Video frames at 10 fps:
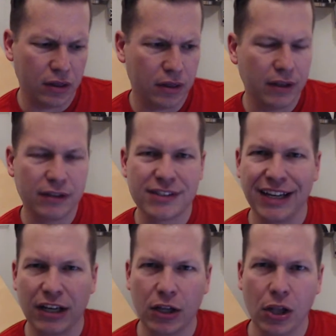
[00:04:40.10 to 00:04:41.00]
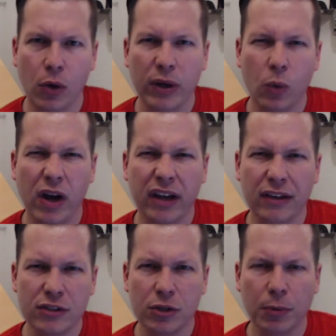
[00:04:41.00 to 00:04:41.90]
that's glowing white
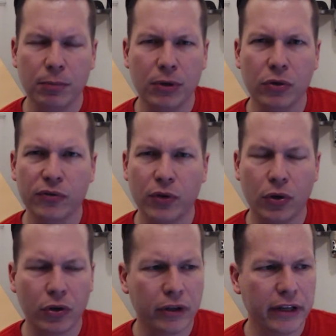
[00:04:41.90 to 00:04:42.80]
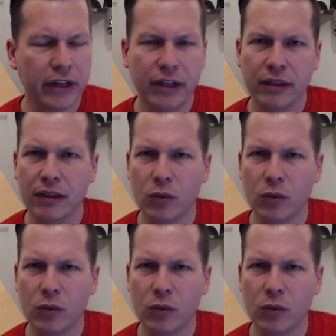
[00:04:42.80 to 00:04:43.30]
and super beautiful in the